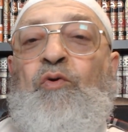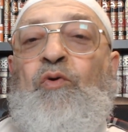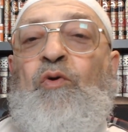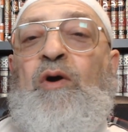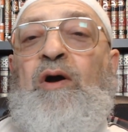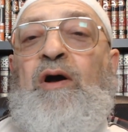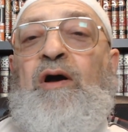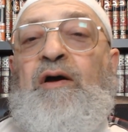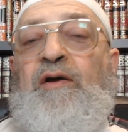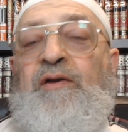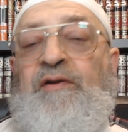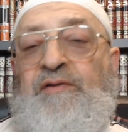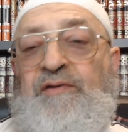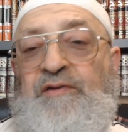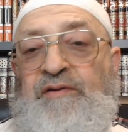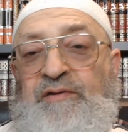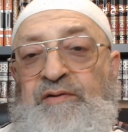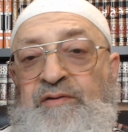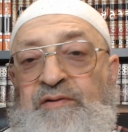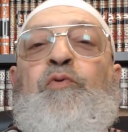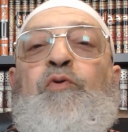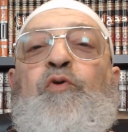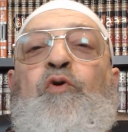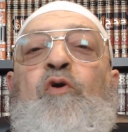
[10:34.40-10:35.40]
who are
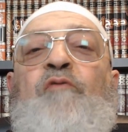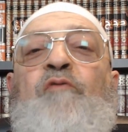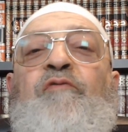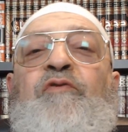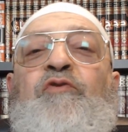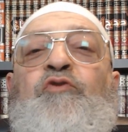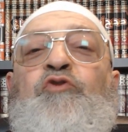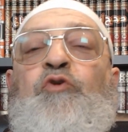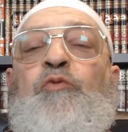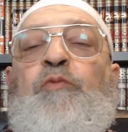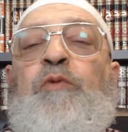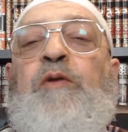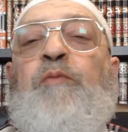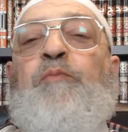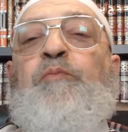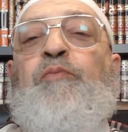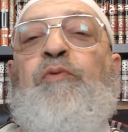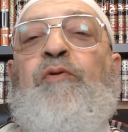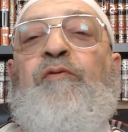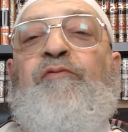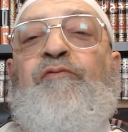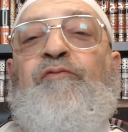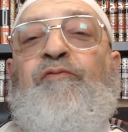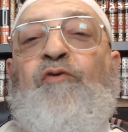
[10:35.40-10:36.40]
proven to be
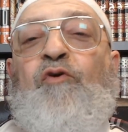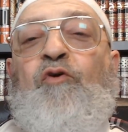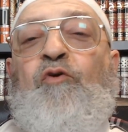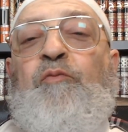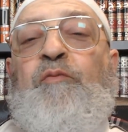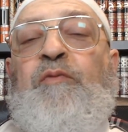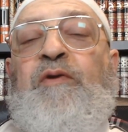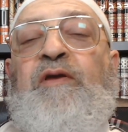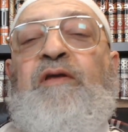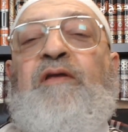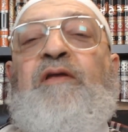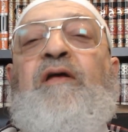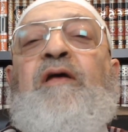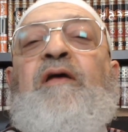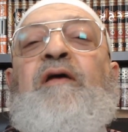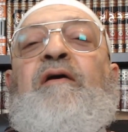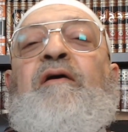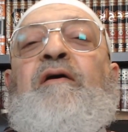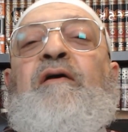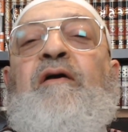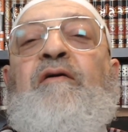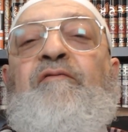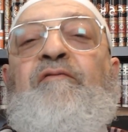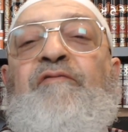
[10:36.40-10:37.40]
performing
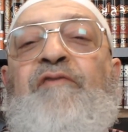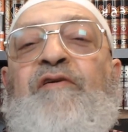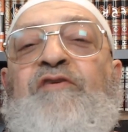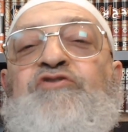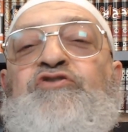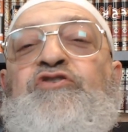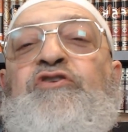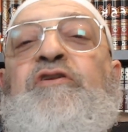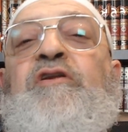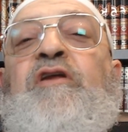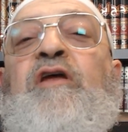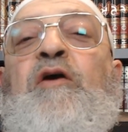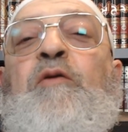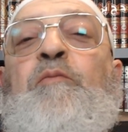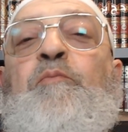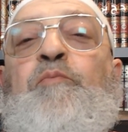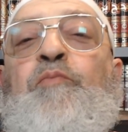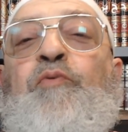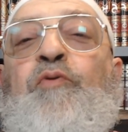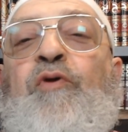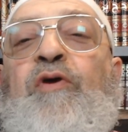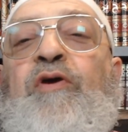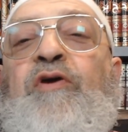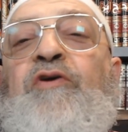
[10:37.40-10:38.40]
Fajr
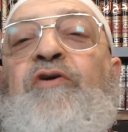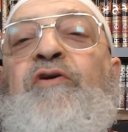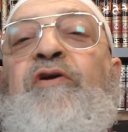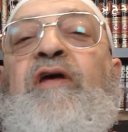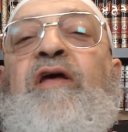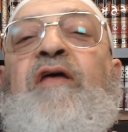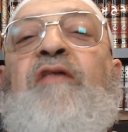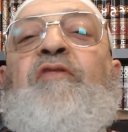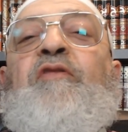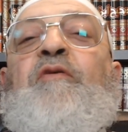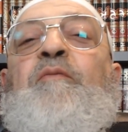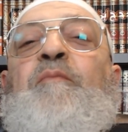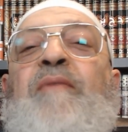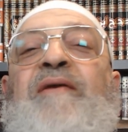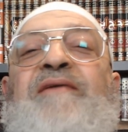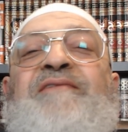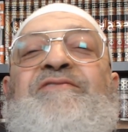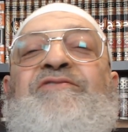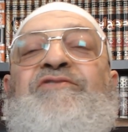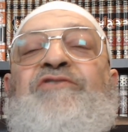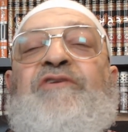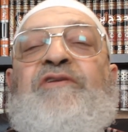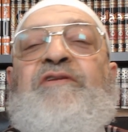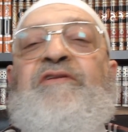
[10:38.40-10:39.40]
prayer in the
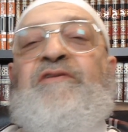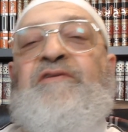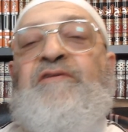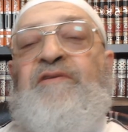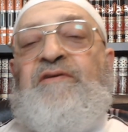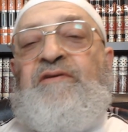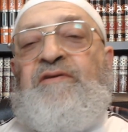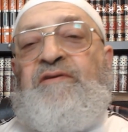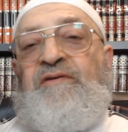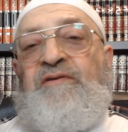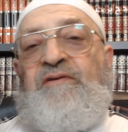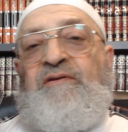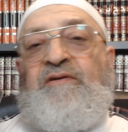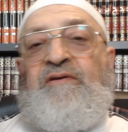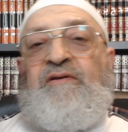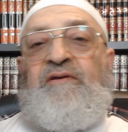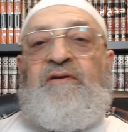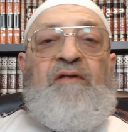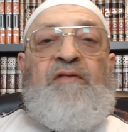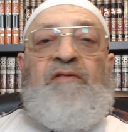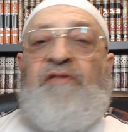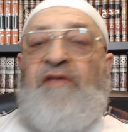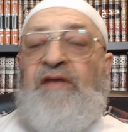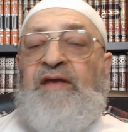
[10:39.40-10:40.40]
masjid.
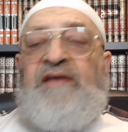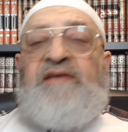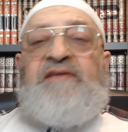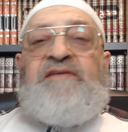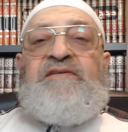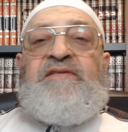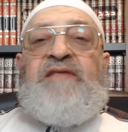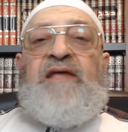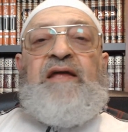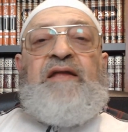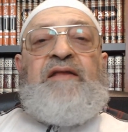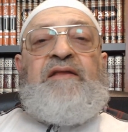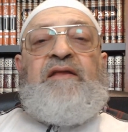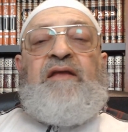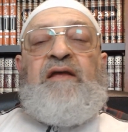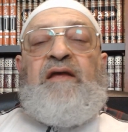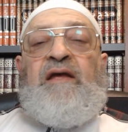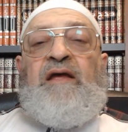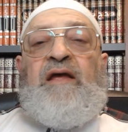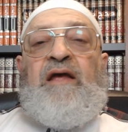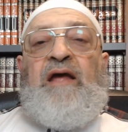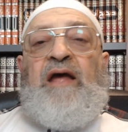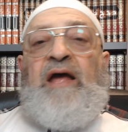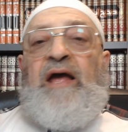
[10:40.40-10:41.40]
Things that
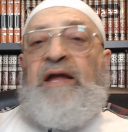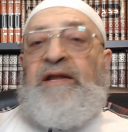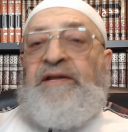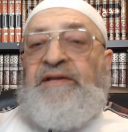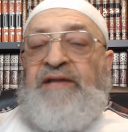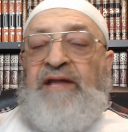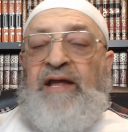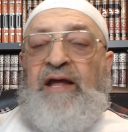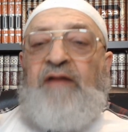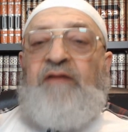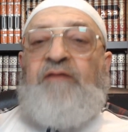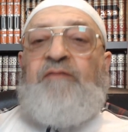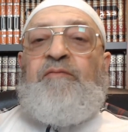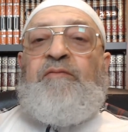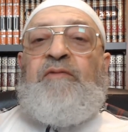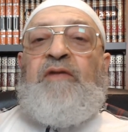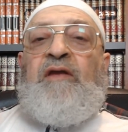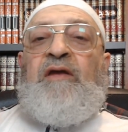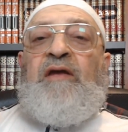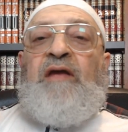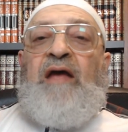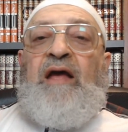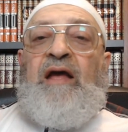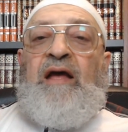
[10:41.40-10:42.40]
had not
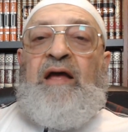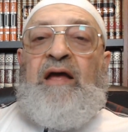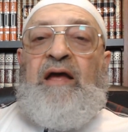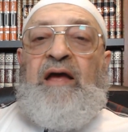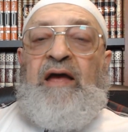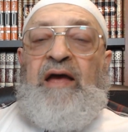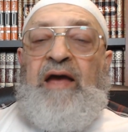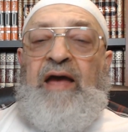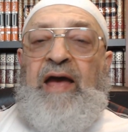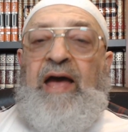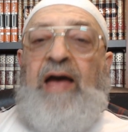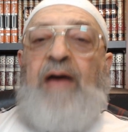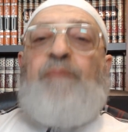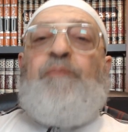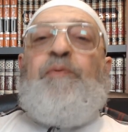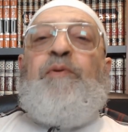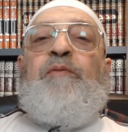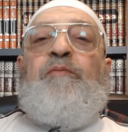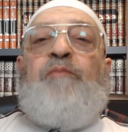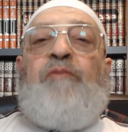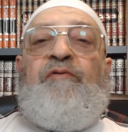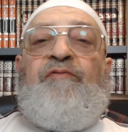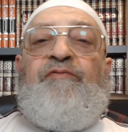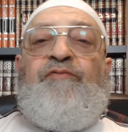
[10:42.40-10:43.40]

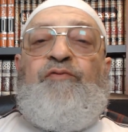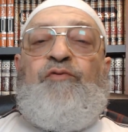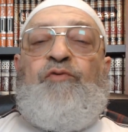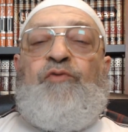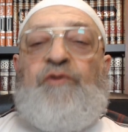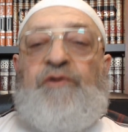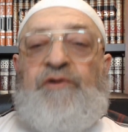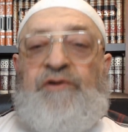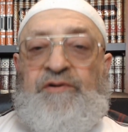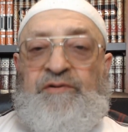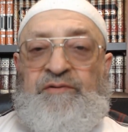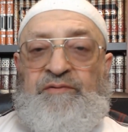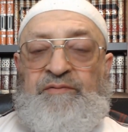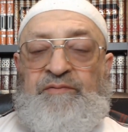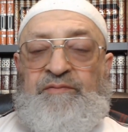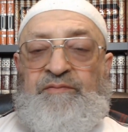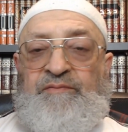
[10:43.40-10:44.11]
happened before.